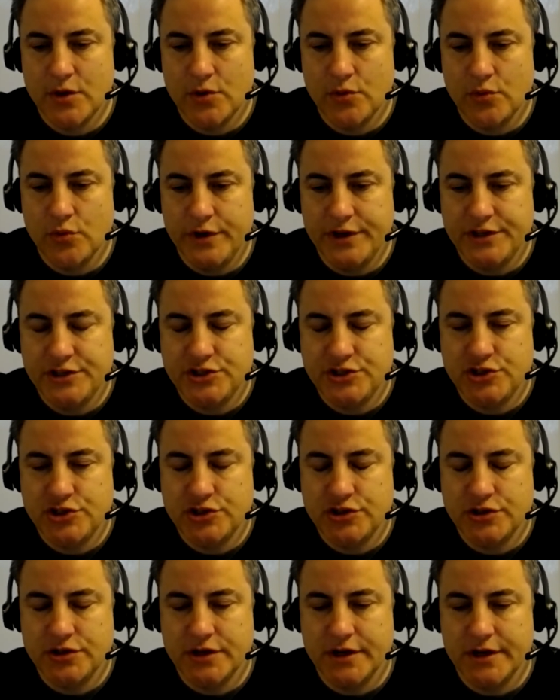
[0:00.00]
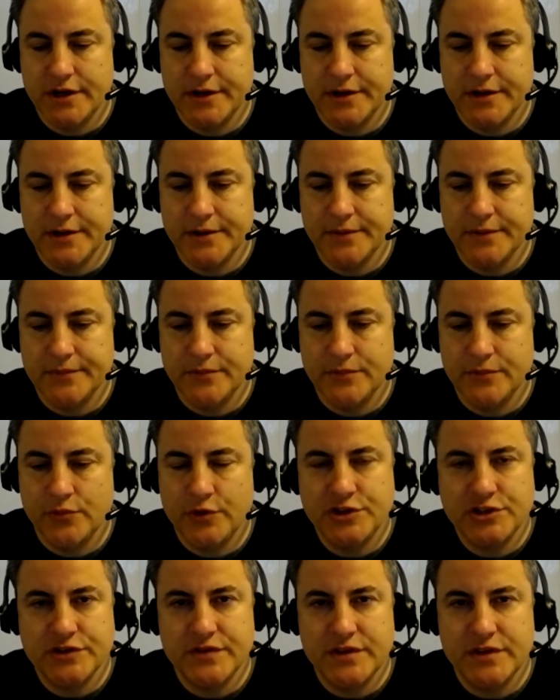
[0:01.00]
which
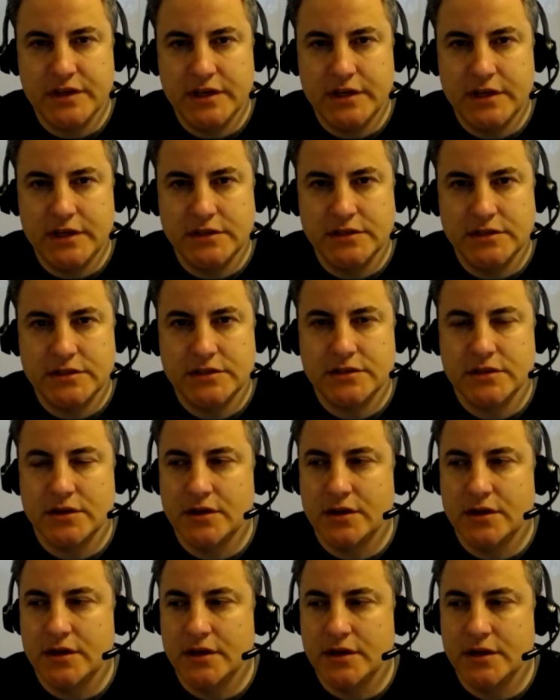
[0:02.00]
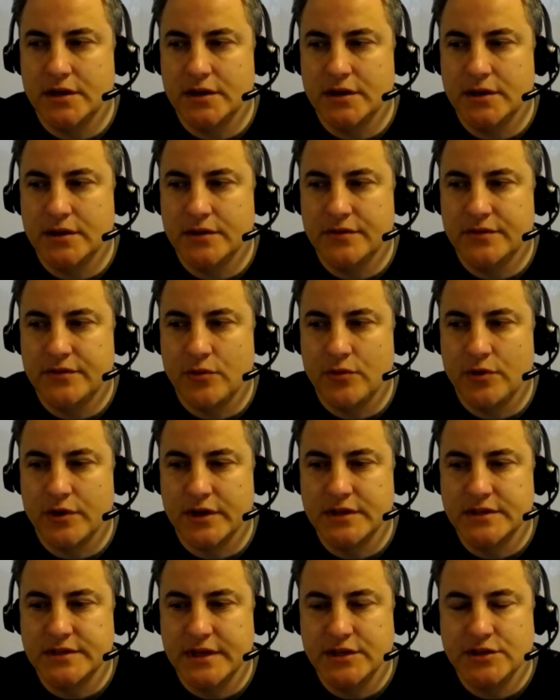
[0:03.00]
of these
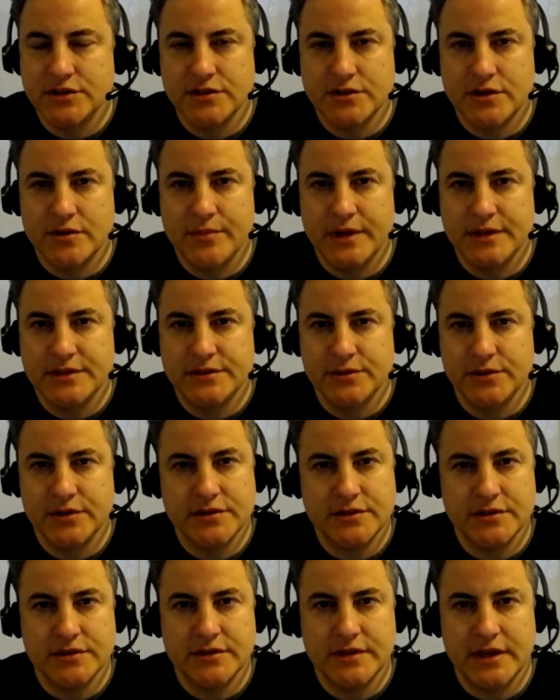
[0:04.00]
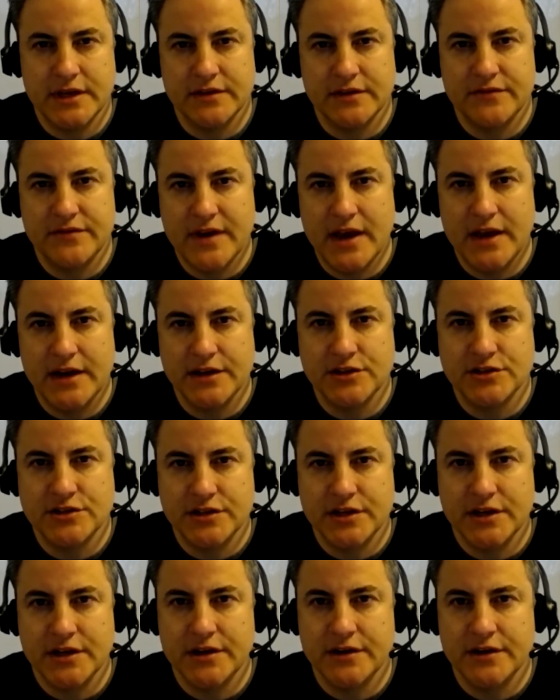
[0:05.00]
organizations are best suited to take advantage
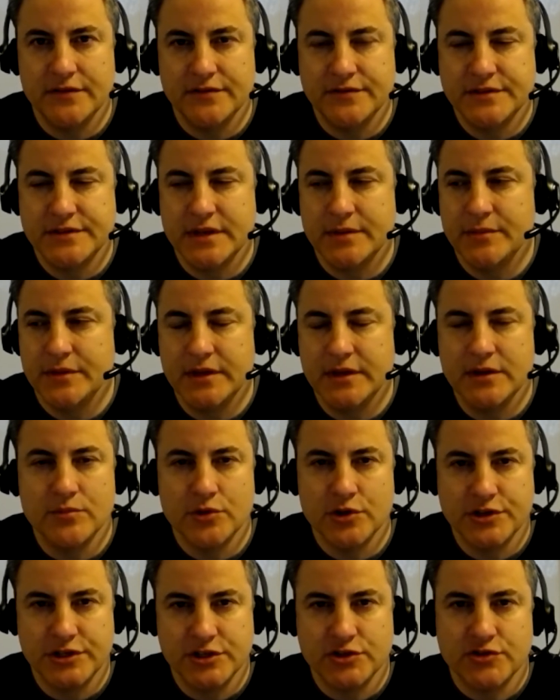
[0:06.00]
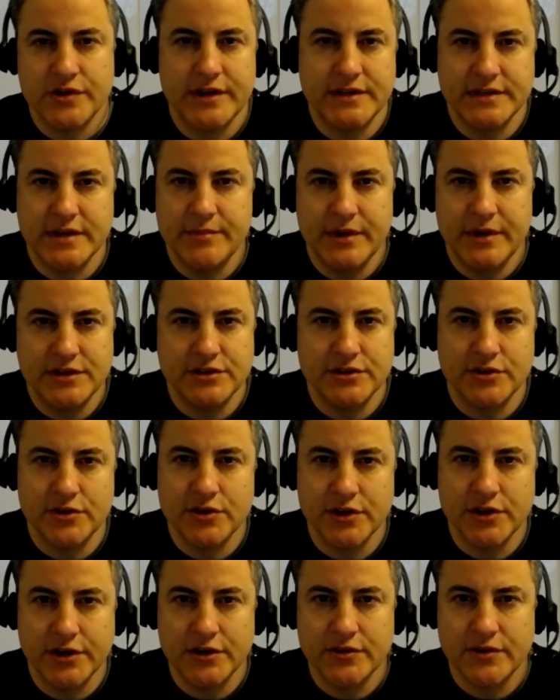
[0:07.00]
of some of the emerging trends I mentioned
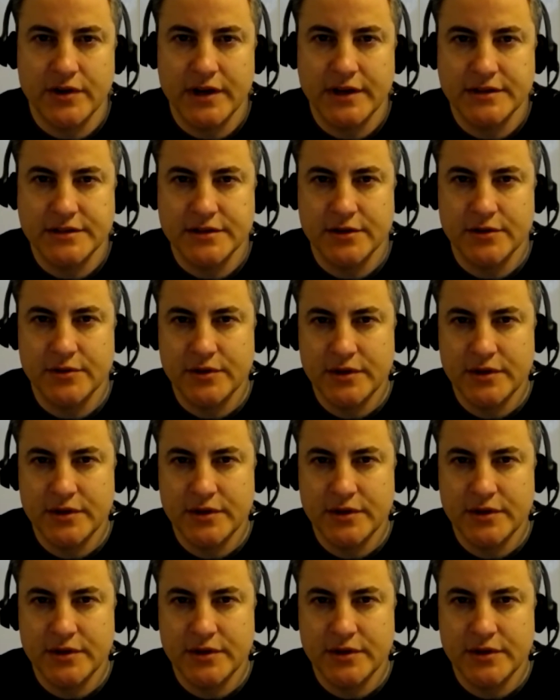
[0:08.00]
earlier, right? So